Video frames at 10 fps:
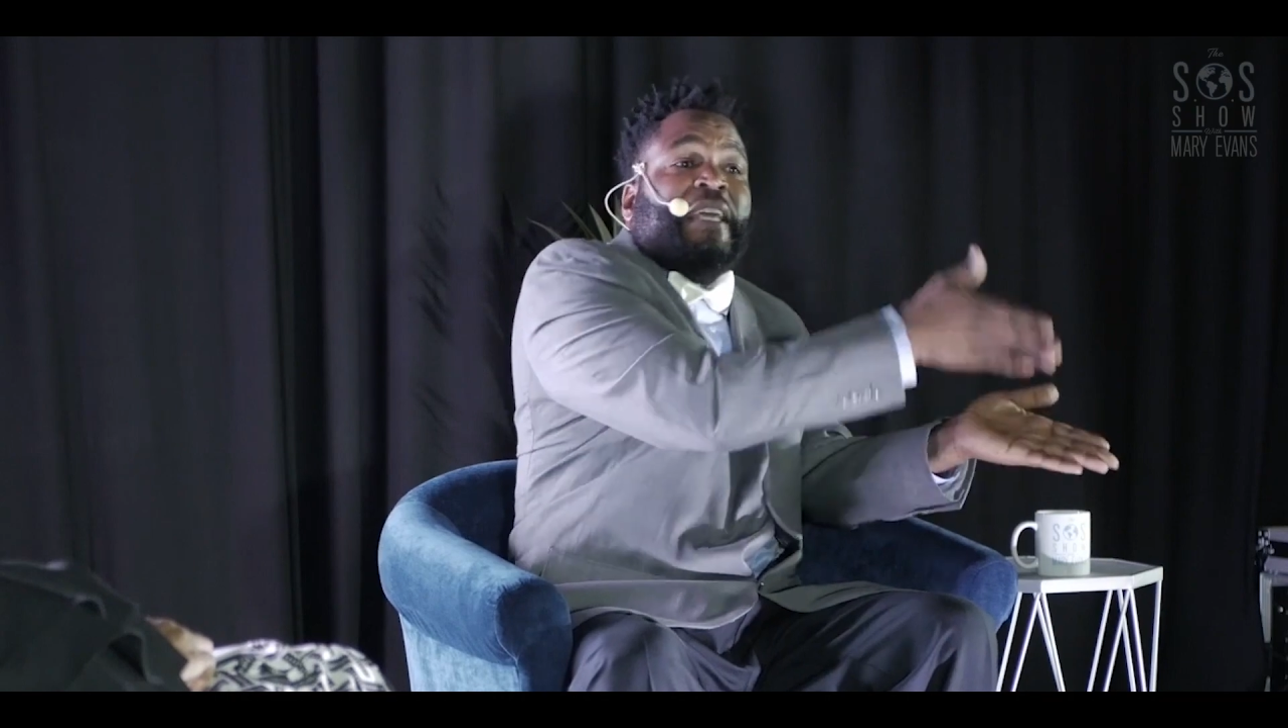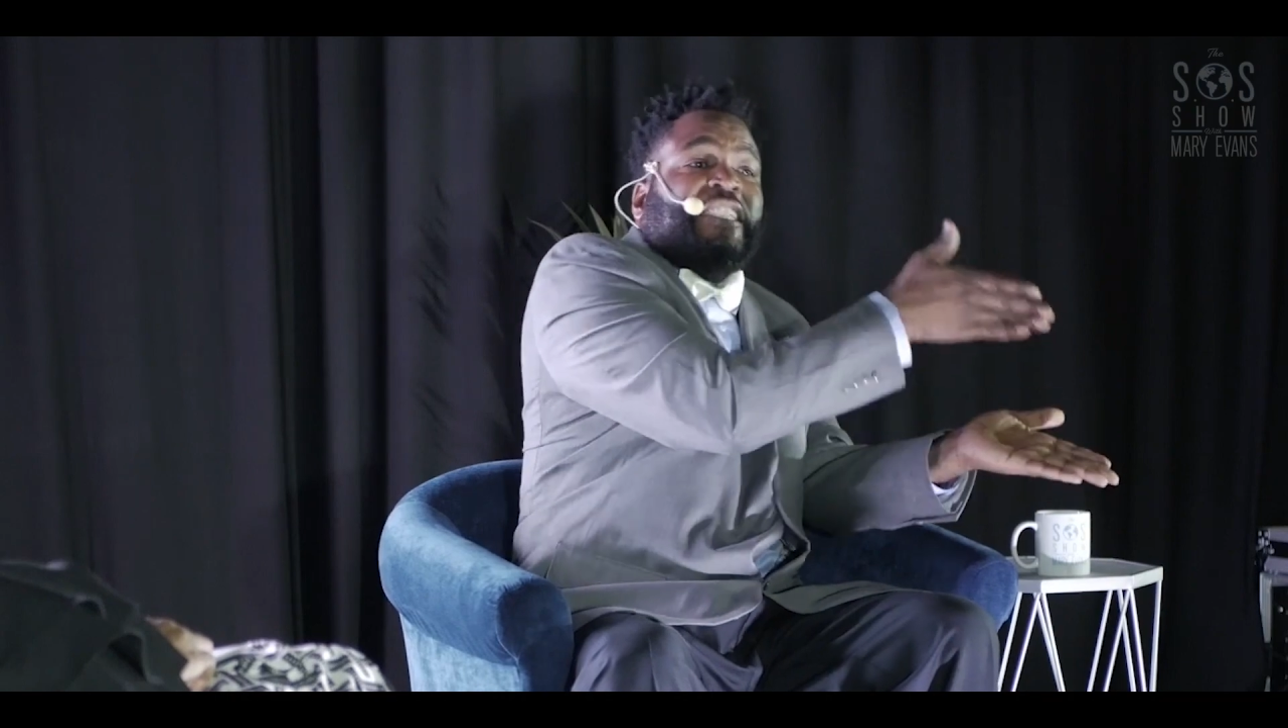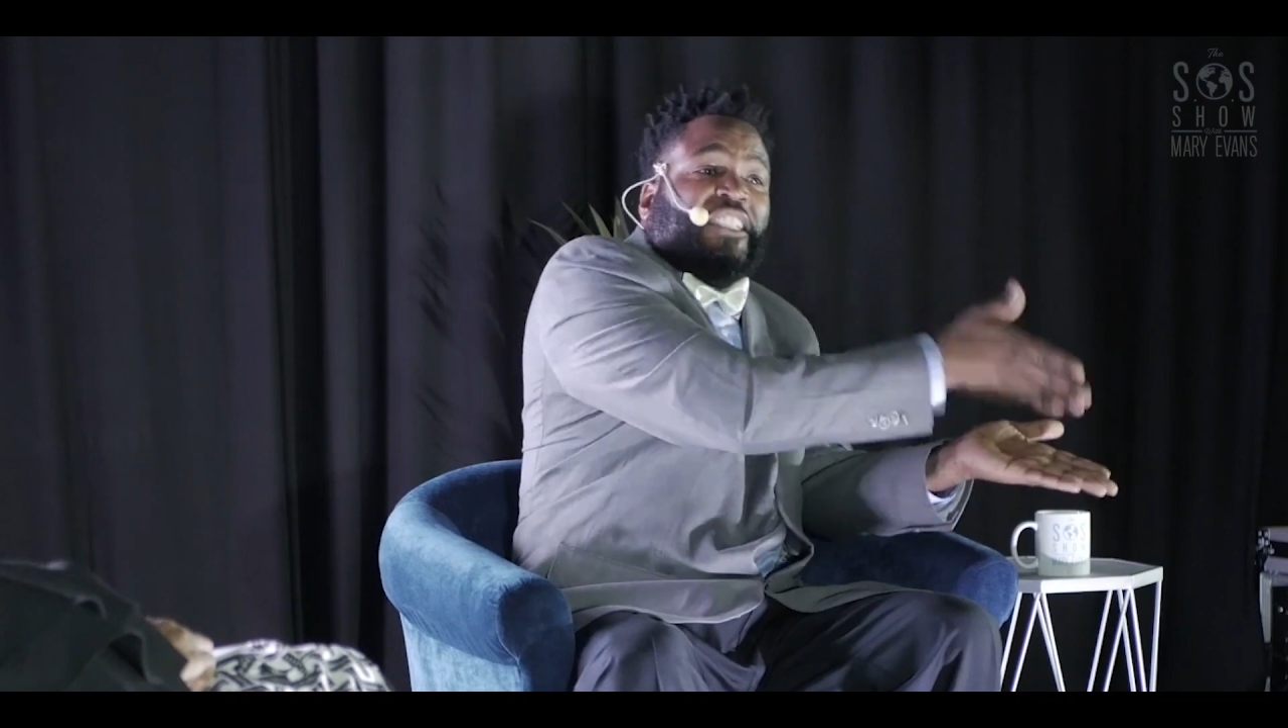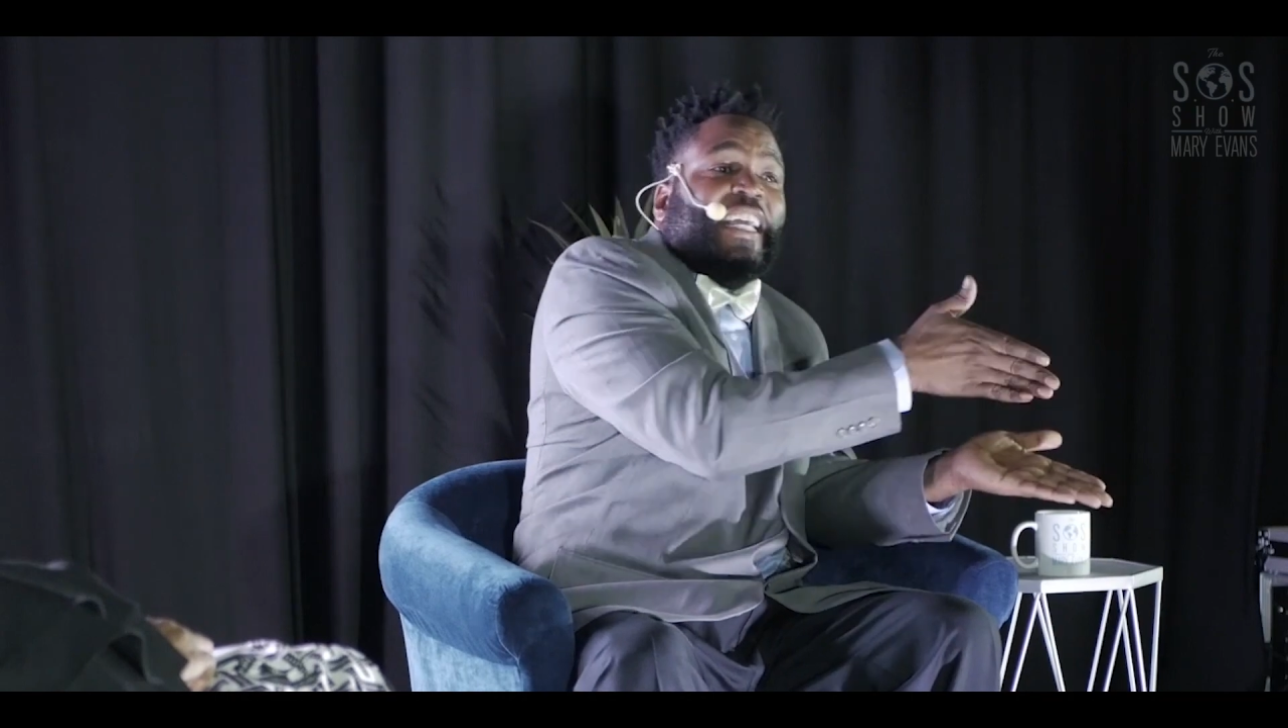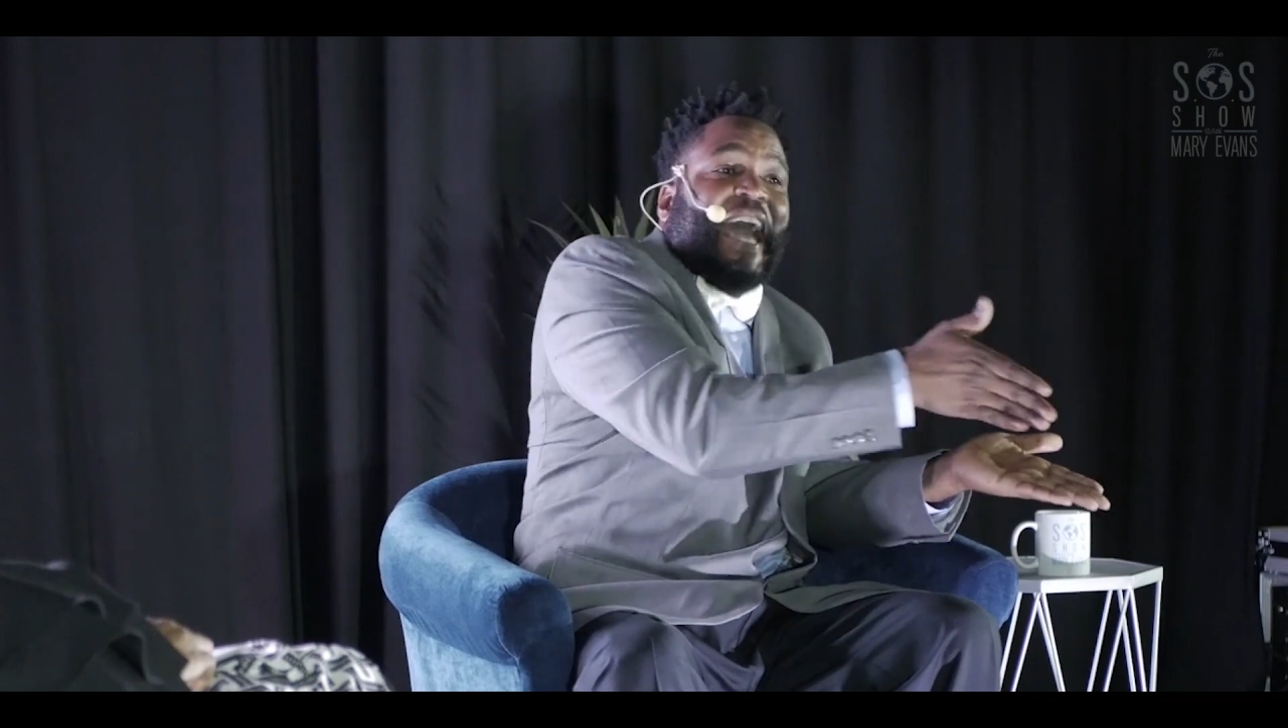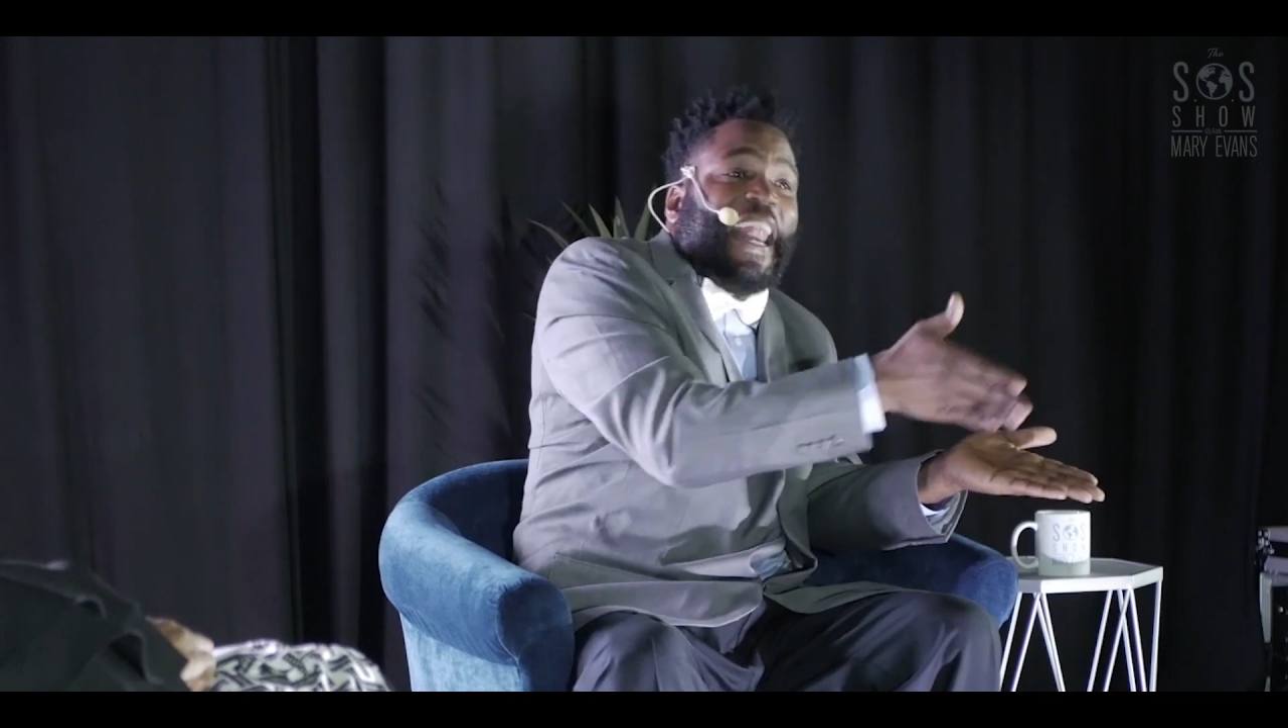she got